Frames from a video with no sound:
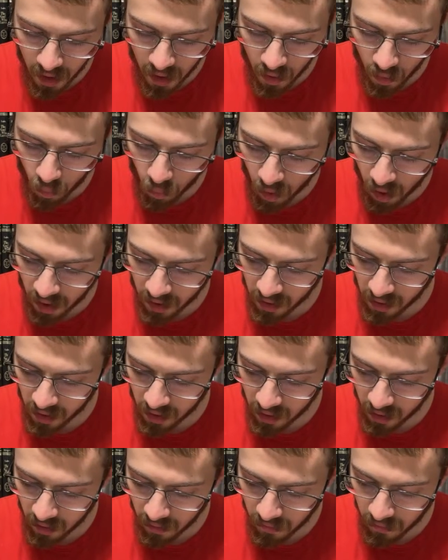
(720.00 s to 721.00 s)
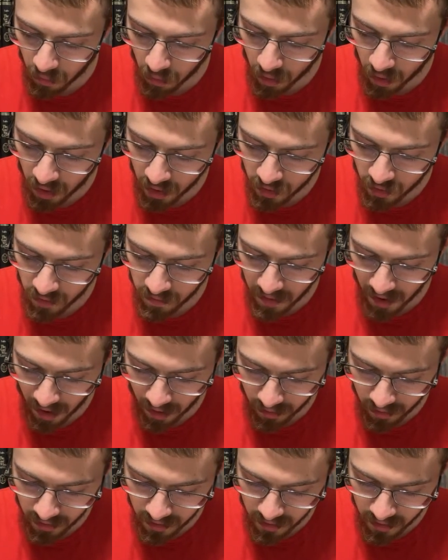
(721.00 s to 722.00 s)
Water, 400
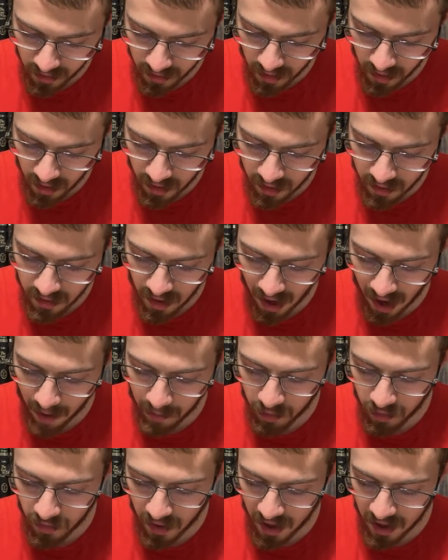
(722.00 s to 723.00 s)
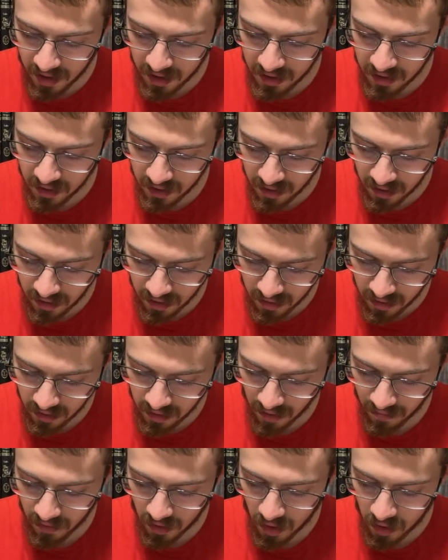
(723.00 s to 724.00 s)
pounds. Apparatus,
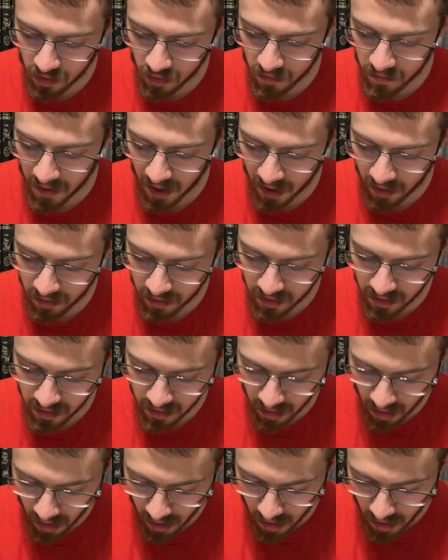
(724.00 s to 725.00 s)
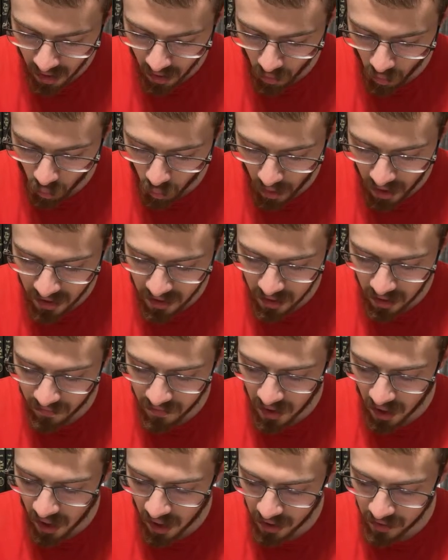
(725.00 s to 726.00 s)
700 pounds. Weight of
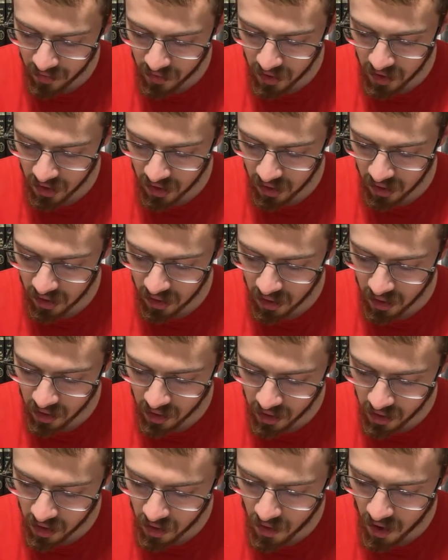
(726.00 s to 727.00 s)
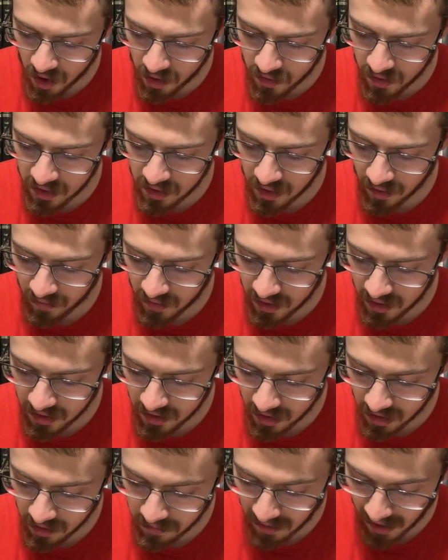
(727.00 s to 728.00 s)
the hydrogen,
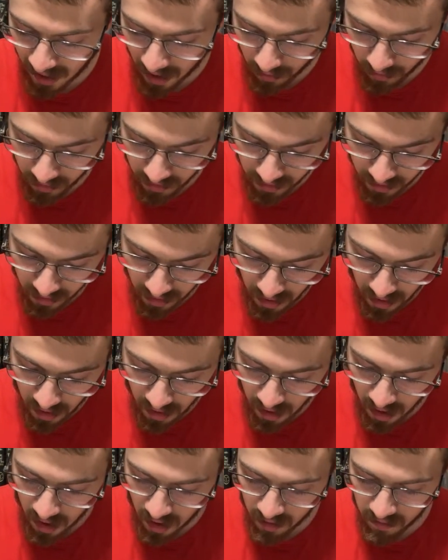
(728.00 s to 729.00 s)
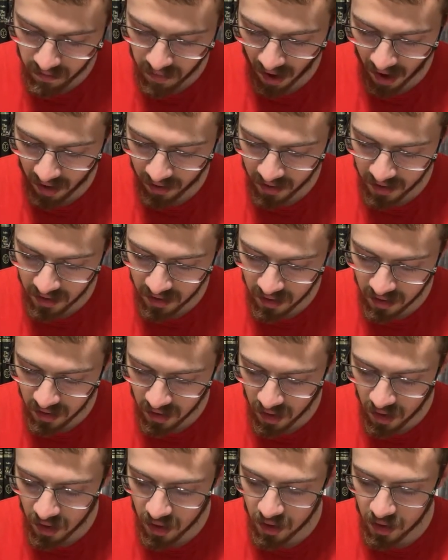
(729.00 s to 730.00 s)
276 pounds. Ballast,
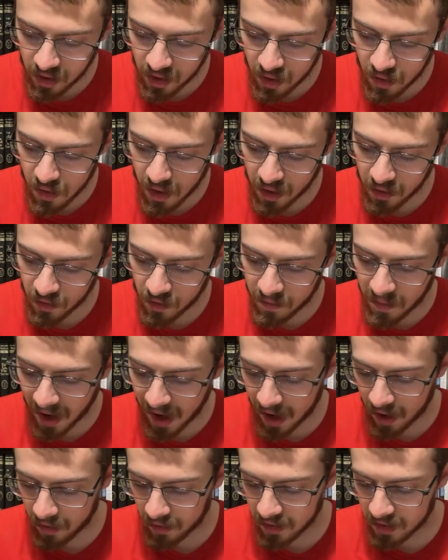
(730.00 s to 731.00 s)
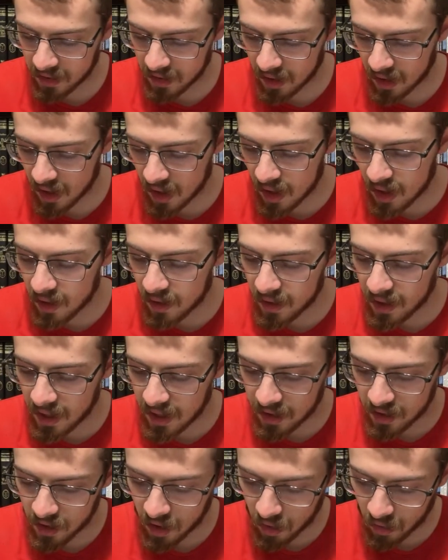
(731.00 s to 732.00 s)
200 pounds.
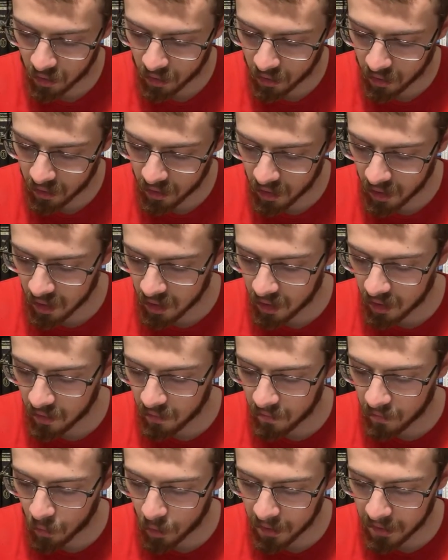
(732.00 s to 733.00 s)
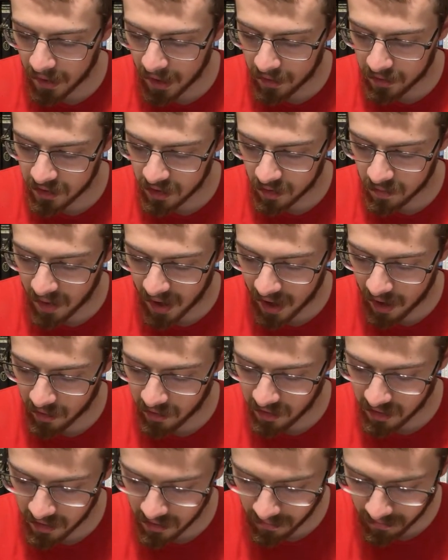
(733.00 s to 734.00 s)
In total, 4,000
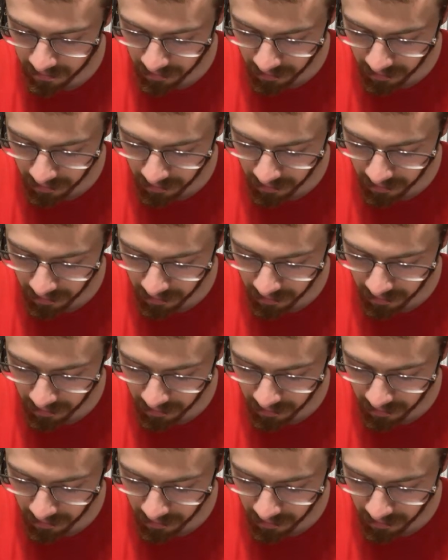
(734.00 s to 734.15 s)
pounds.